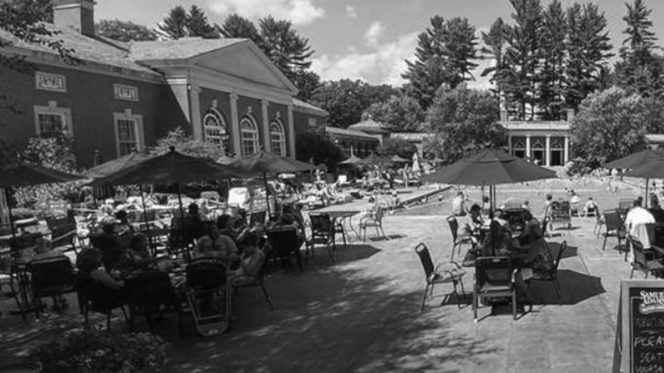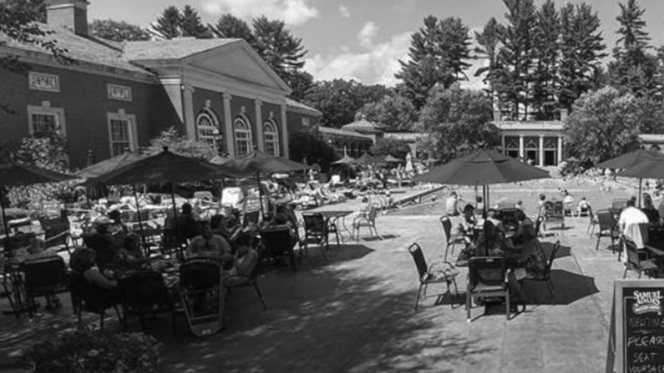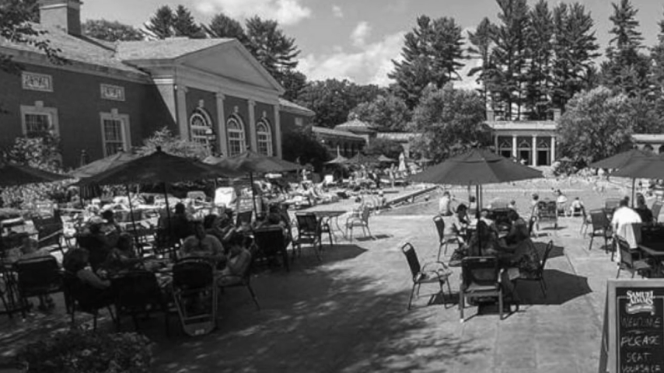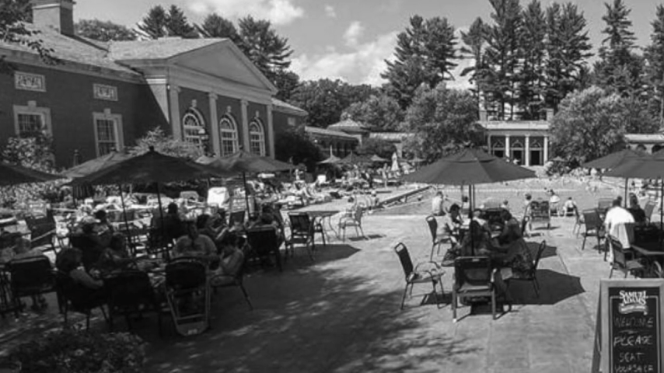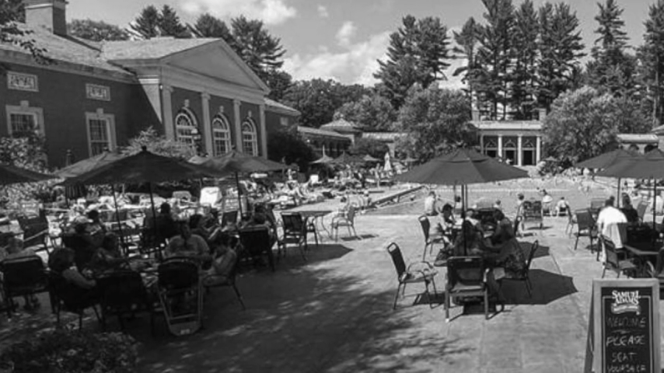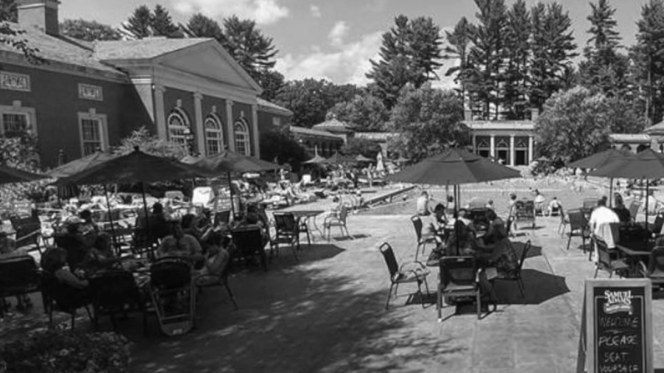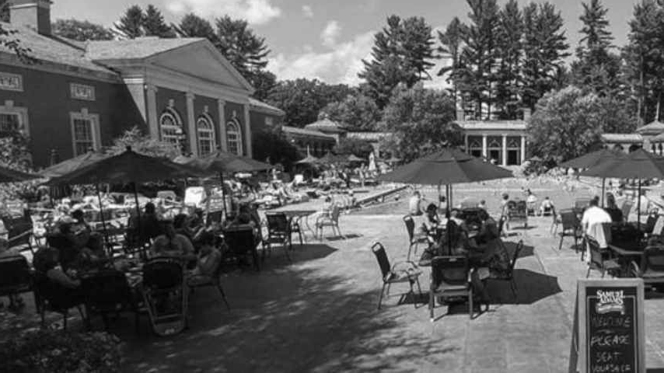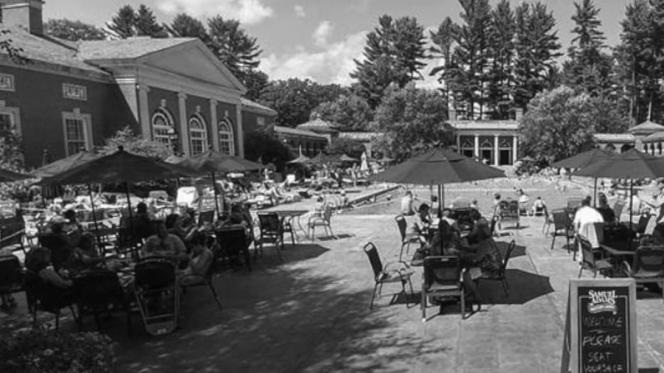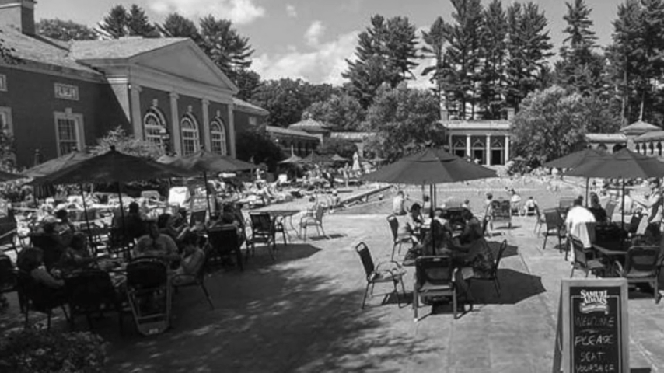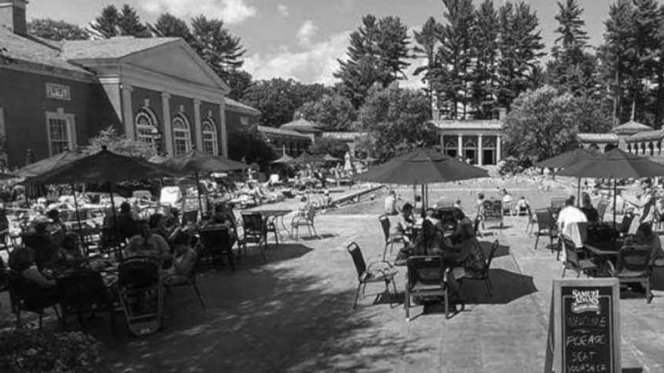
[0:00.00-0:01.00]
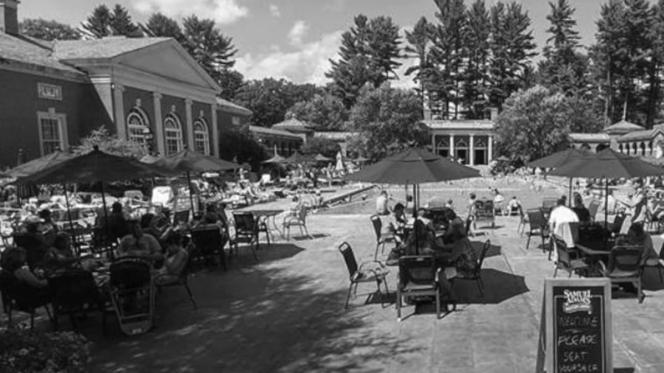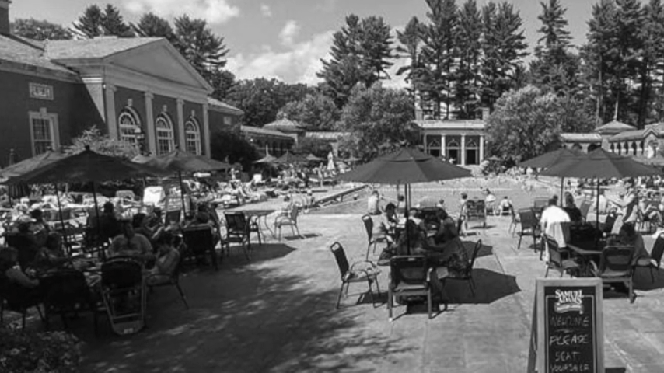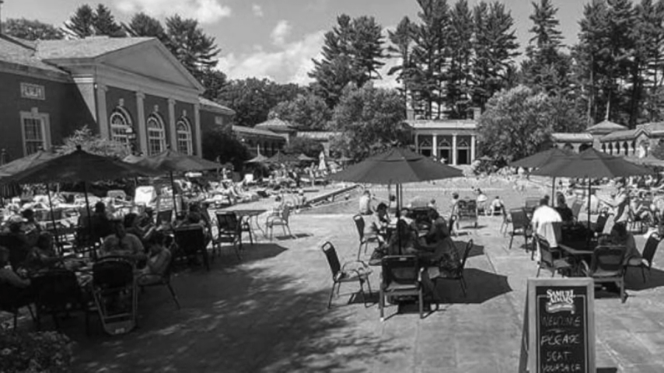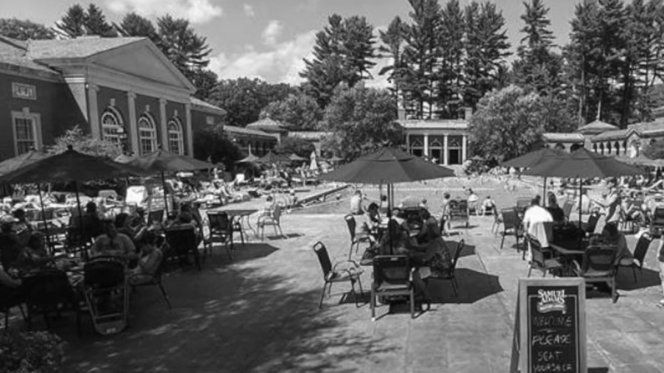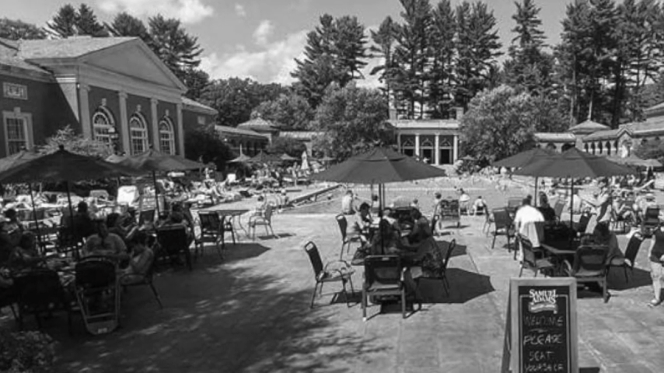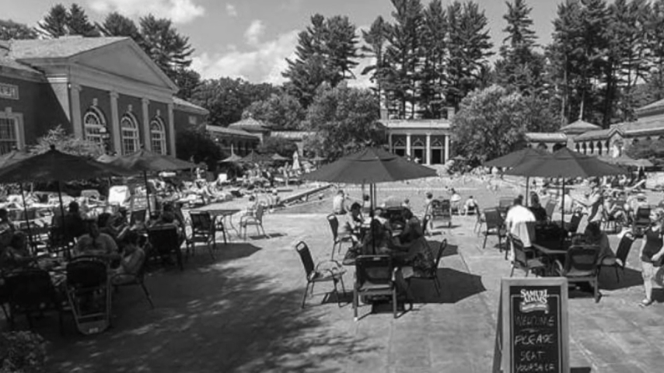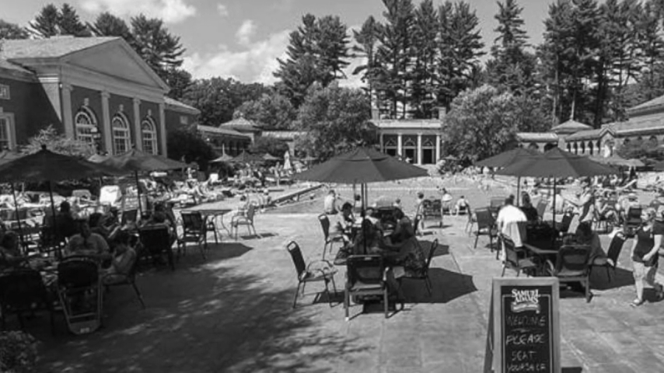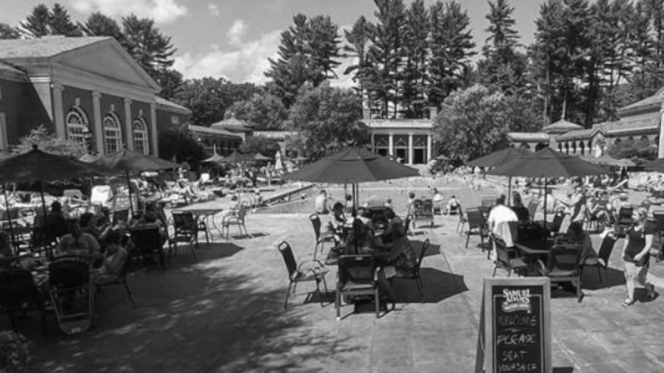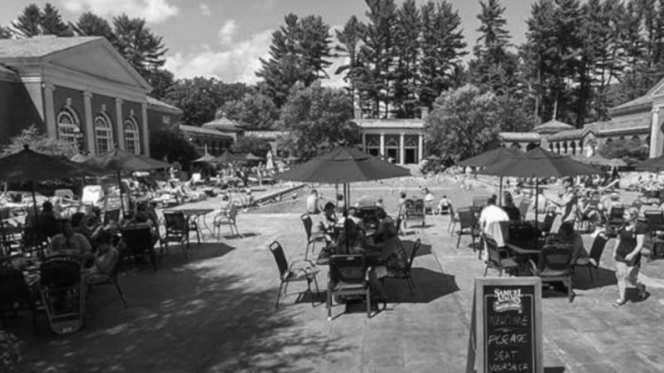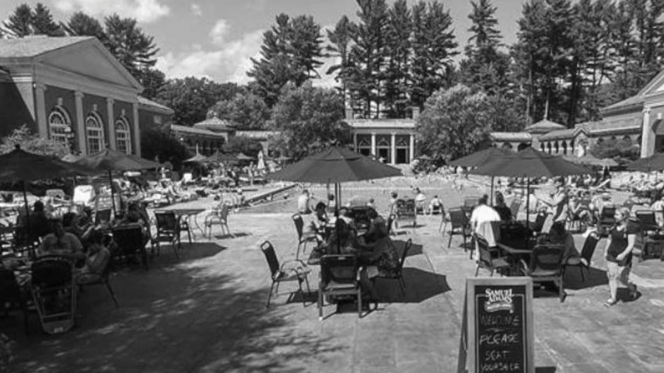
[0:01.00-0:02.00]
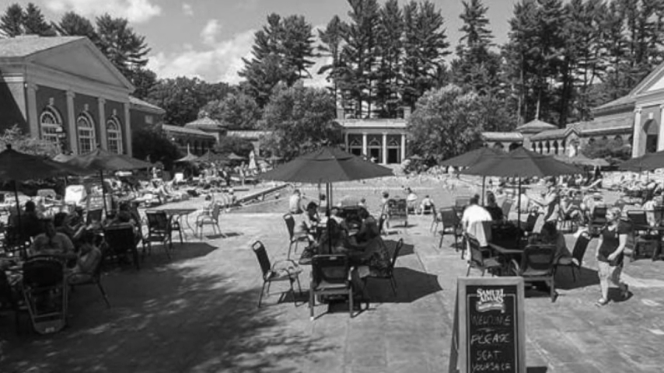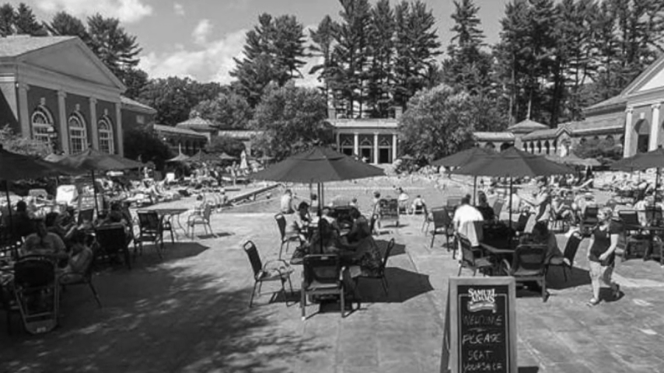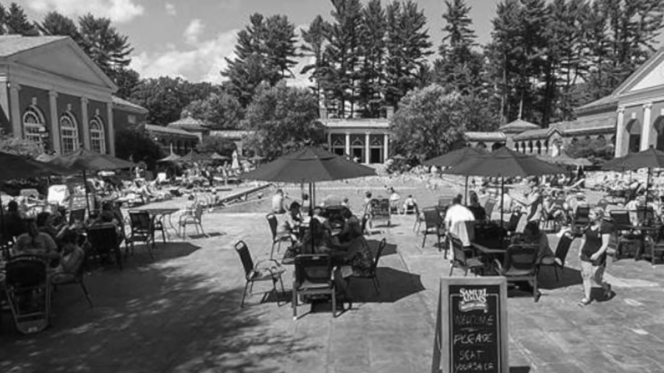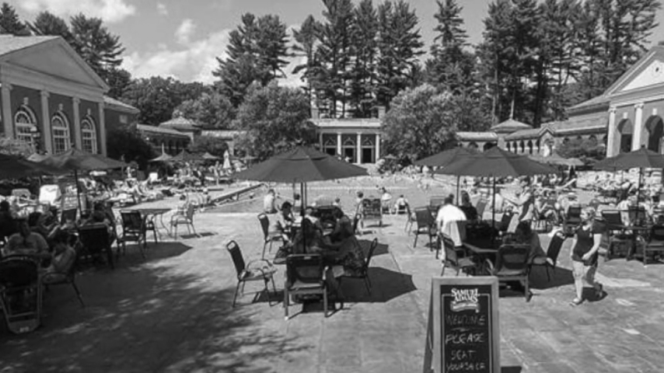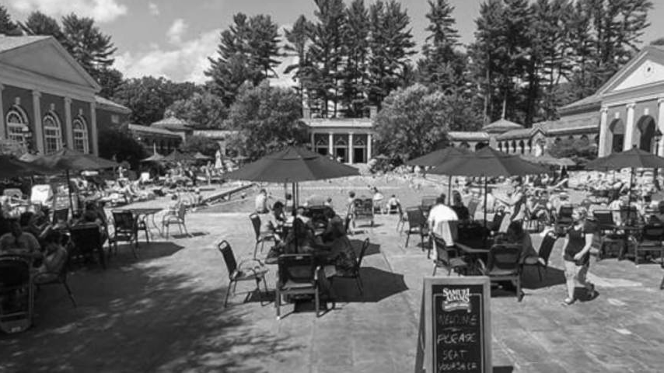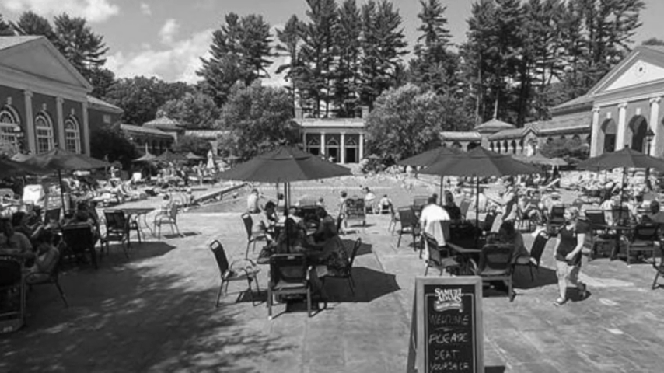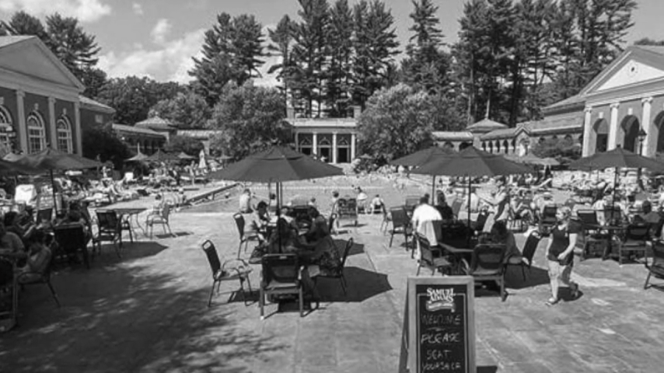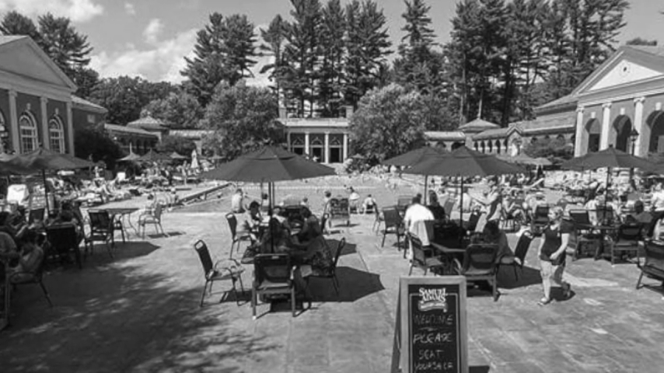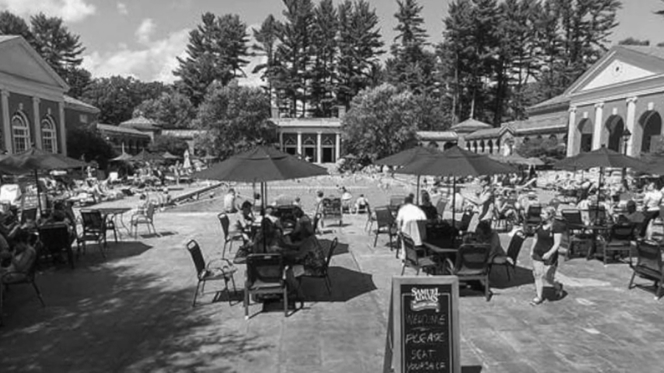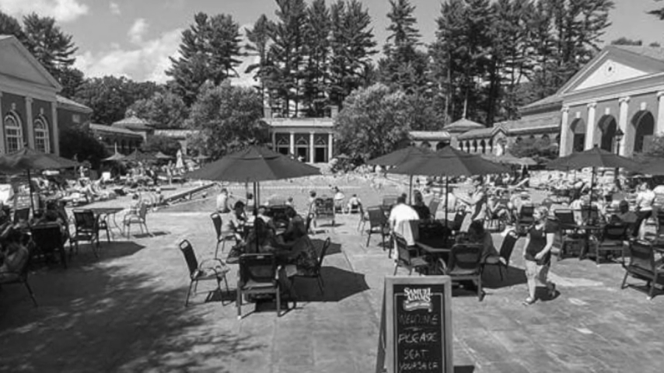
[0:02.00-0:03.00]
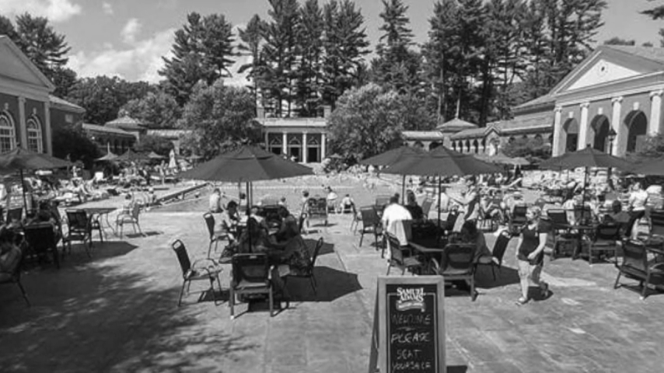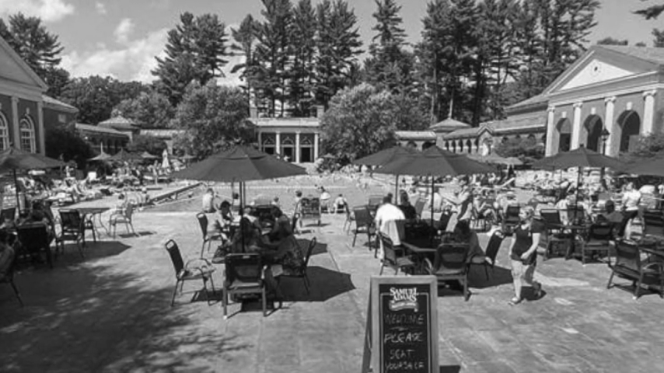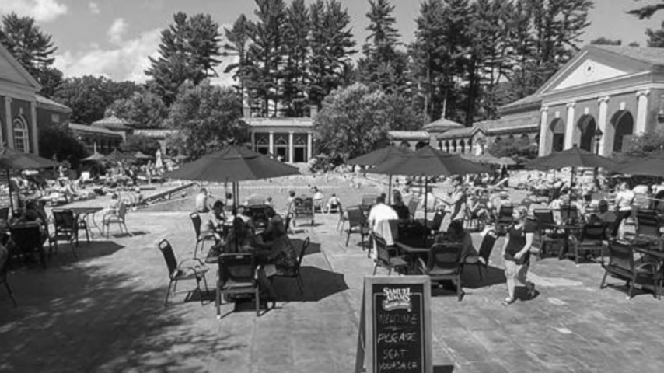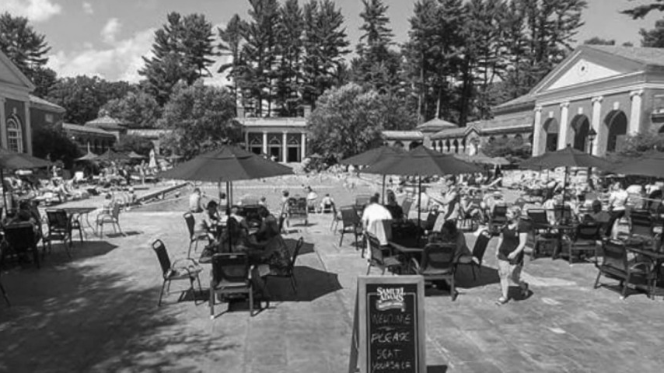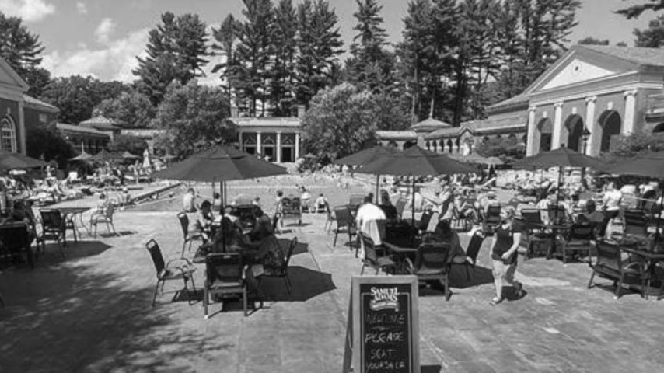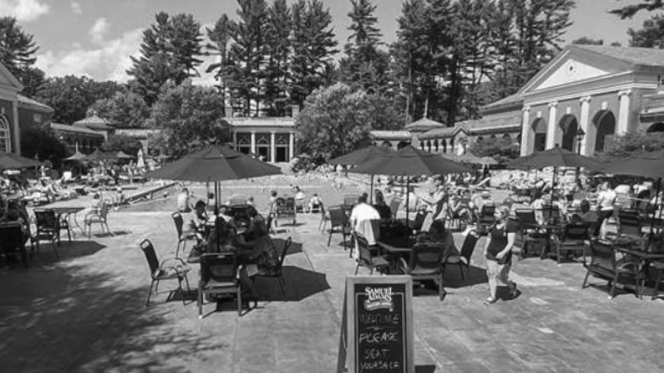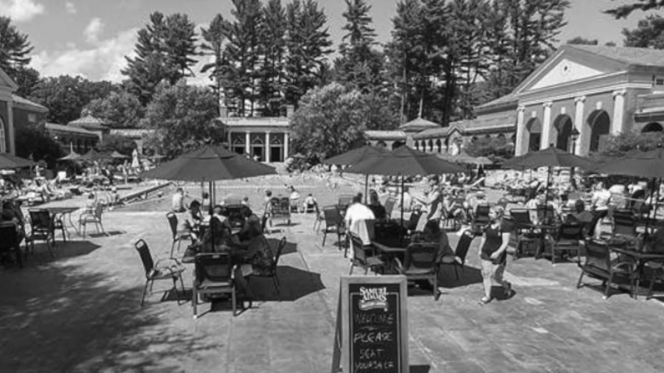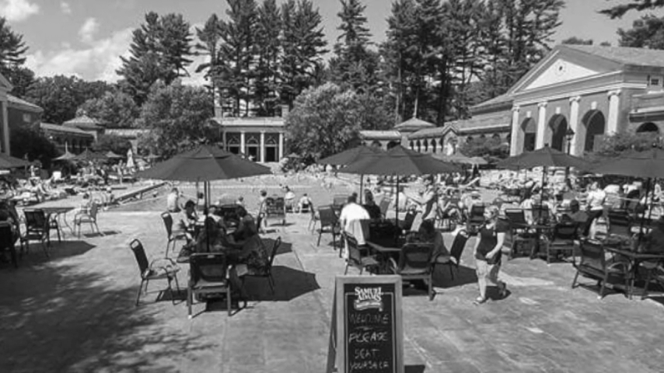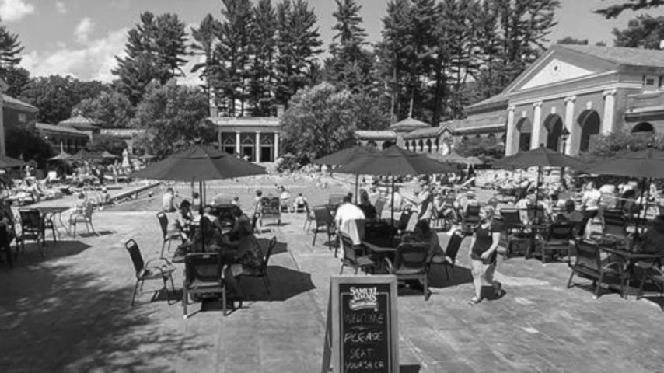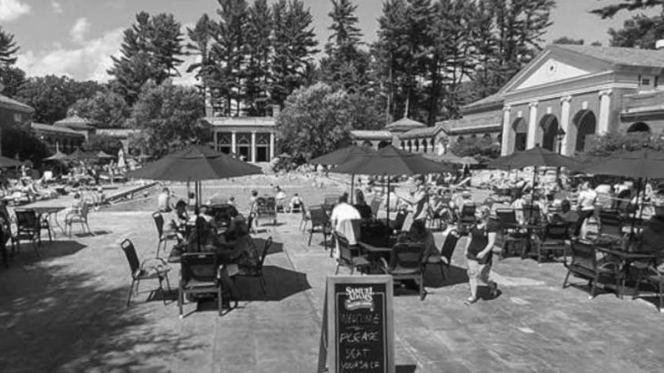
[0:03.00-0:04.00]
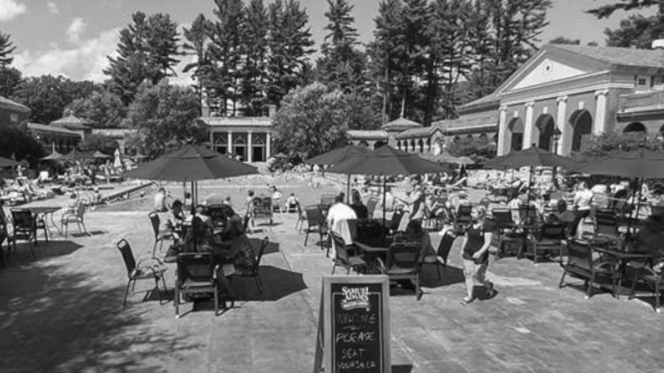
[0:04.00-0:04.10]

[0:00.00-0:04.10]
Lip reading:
[unreadable: no face in view]